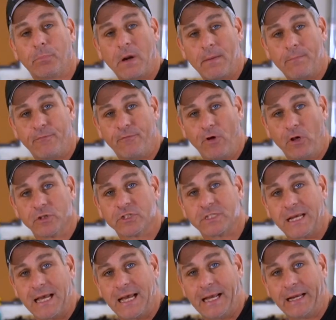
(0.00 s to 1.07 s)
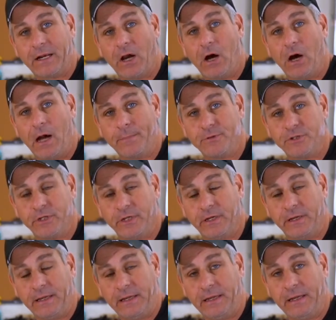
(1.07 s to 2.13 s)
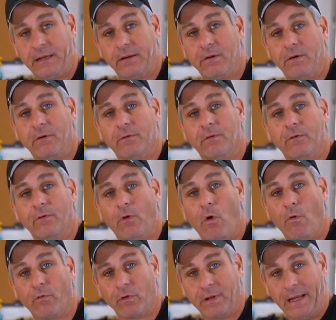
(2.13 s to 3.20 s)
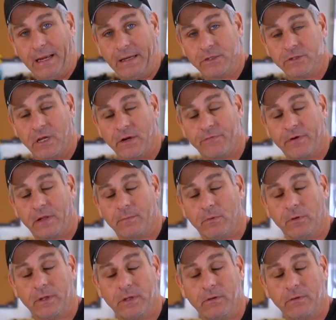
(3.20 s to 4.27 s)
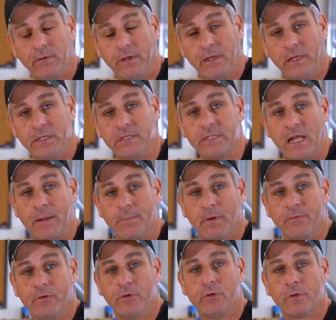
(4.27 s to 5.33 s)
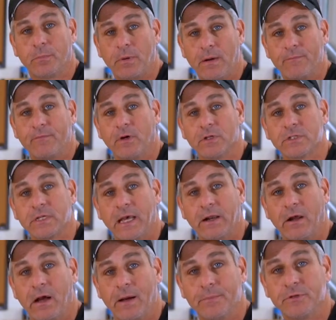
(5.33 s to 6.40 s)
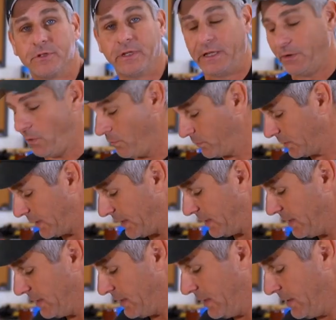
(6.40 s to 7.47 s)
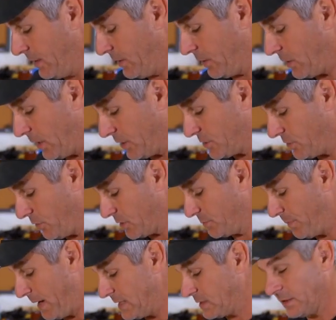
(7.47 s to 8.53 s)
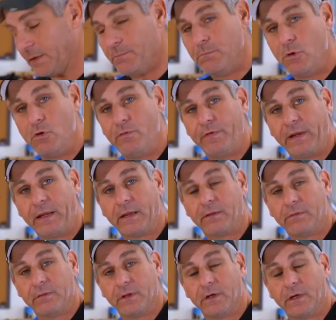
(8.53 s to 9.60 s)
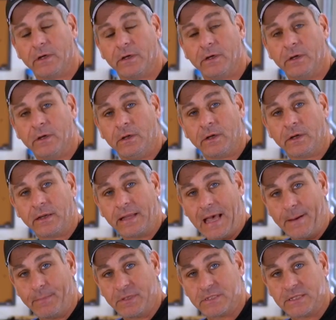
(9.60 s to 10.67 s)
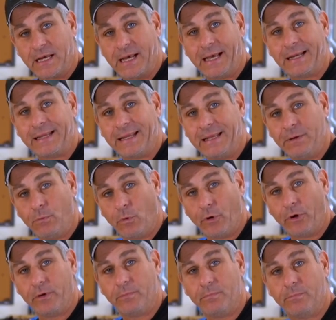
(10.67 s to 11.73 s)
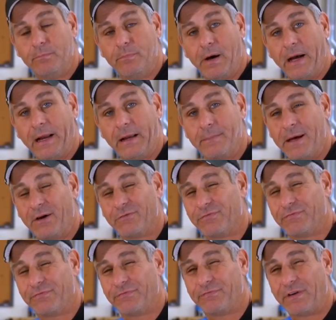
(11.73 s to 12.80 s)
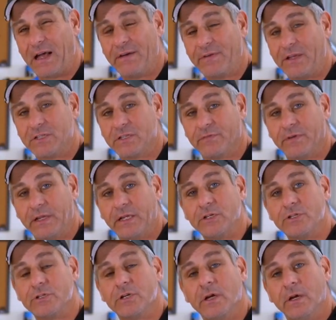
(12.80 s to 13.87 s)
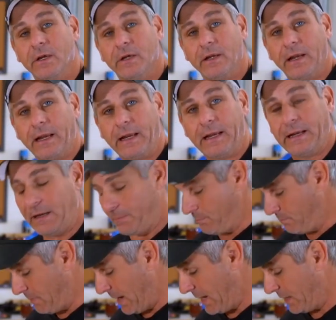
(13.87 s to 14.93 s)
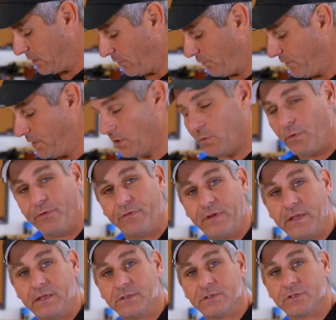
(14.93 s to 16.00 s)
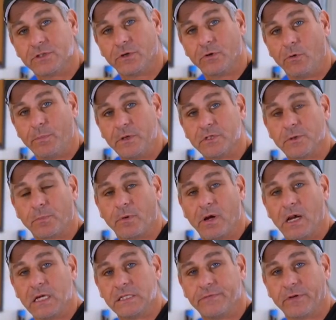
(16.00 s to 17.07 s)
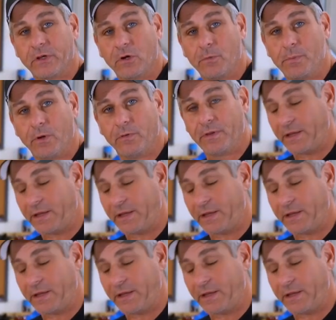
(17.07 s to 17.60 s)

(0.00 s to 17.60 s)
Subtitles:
prep fall side option in overlay, it's not available in Inset, but if you do the prep fall side option in overlay, Conestoga is basically moving the cabinet side inward by about 5/8 of an inch, and it may interfere with these, so don't be surprised if you go to build the